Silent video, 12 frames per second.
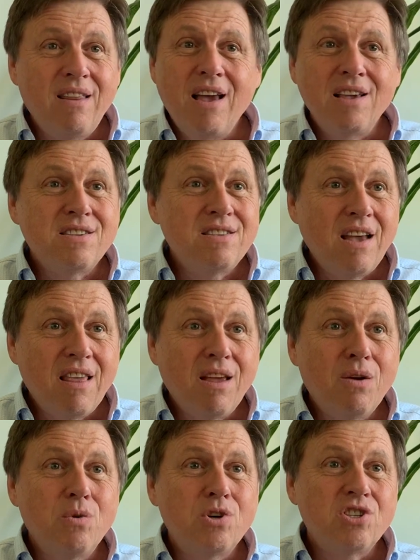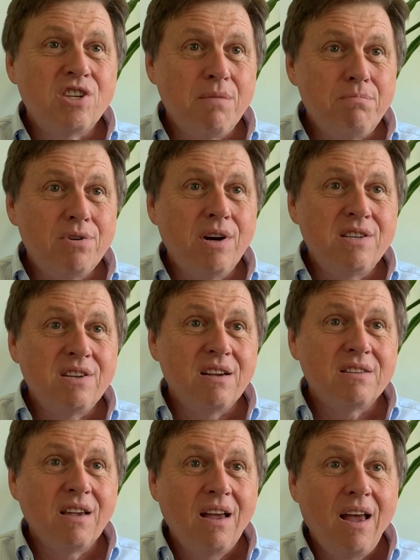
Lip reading: There is nothing which separates us.